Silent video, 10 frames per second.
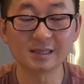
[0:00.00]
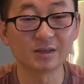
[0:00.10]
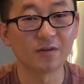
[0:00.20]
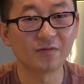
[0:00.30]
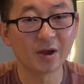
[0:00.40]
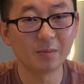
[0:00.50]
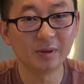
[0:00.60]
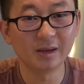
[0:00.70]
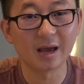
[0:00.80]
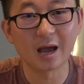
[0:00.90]
and your
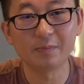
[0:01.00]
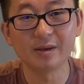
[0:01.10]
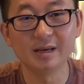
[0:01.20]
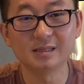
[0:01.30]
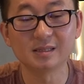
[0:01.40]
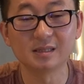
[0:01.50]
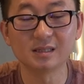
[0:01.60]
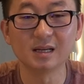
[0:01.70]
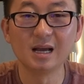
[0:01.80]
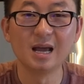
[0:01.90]
family a happy Easters.